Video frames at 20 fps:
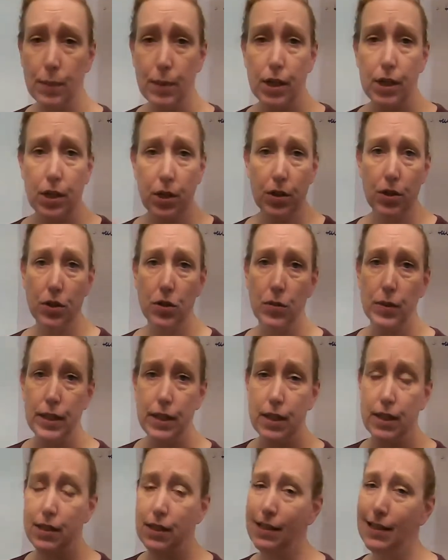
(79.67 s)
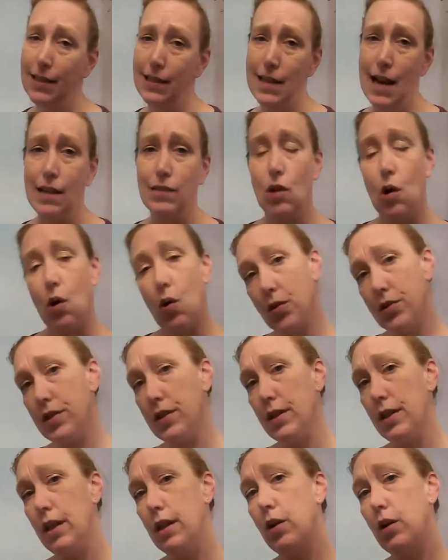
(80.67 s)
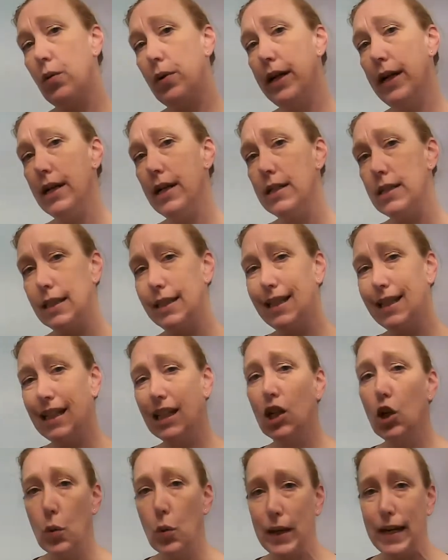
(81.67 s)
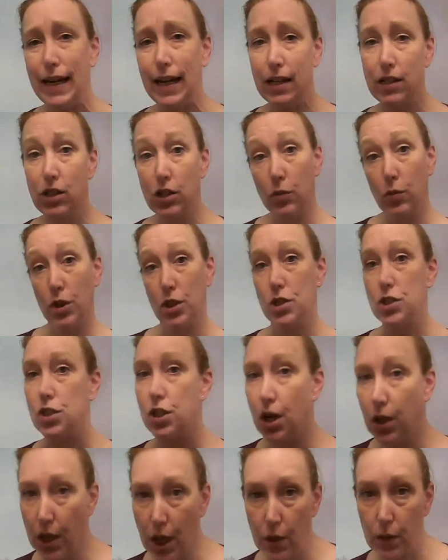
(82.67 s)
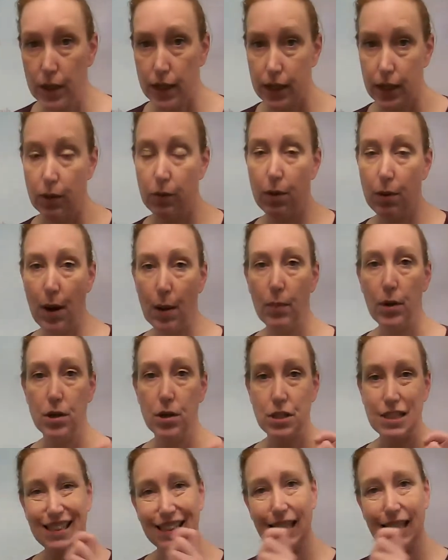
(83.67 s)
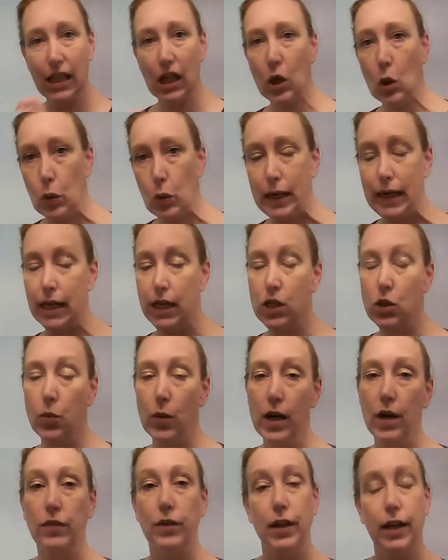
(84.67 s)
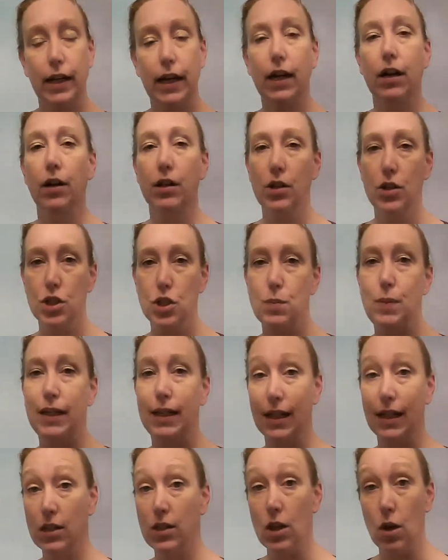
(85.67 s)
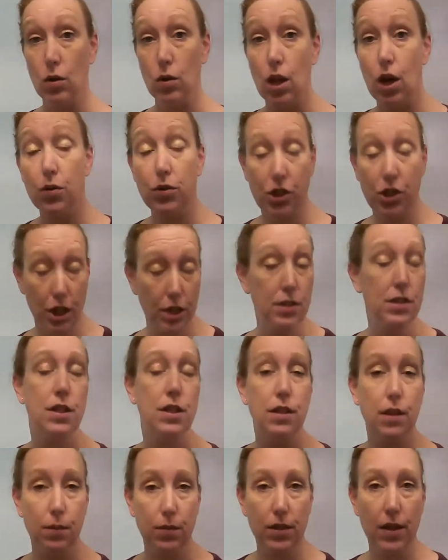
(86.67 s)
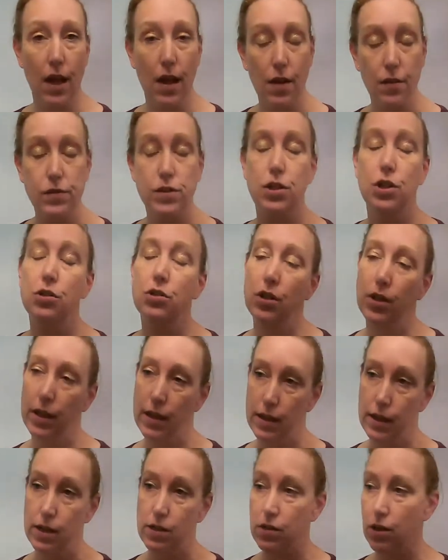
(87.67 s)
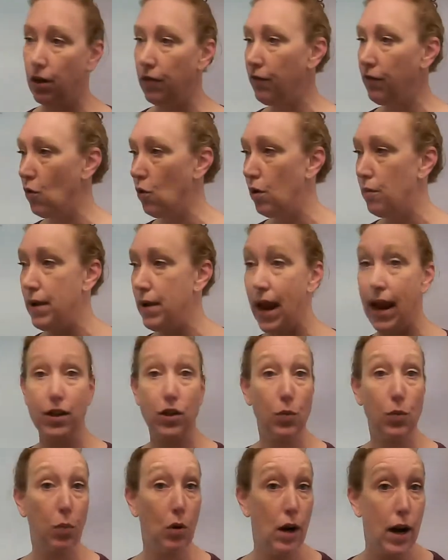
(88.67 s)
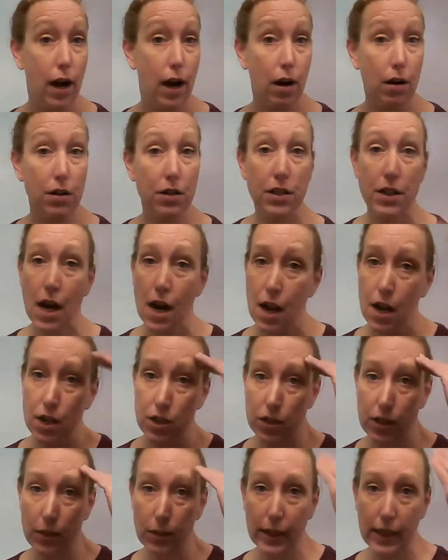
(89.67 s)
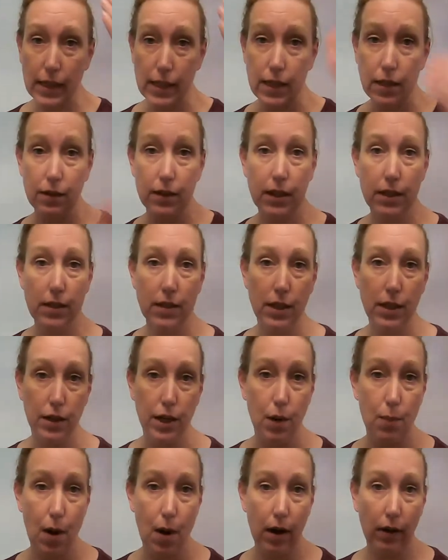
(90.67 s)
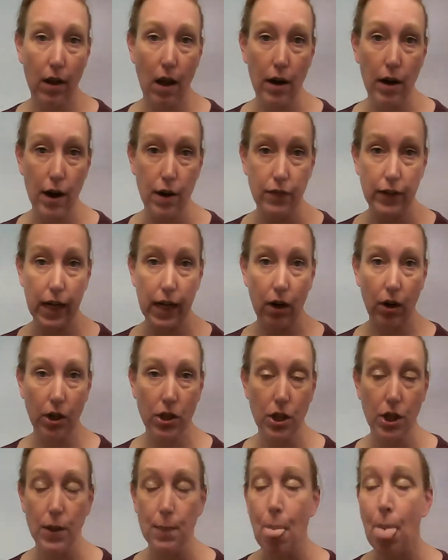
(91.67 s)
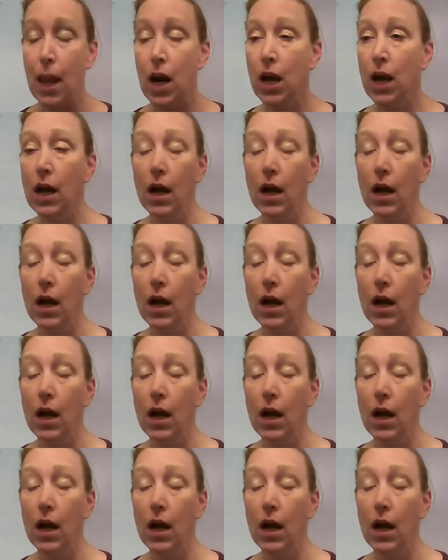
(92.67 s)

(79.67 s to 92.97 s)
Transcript: what I'm going to do is read this. This is not the whole soliloquy. A soliloquy has the word solo in it. Remember, a soliloquy is whenever a character is speaking solo just to themselves. Usually these are formed as prayers so that we can hear the interior monologue of a character.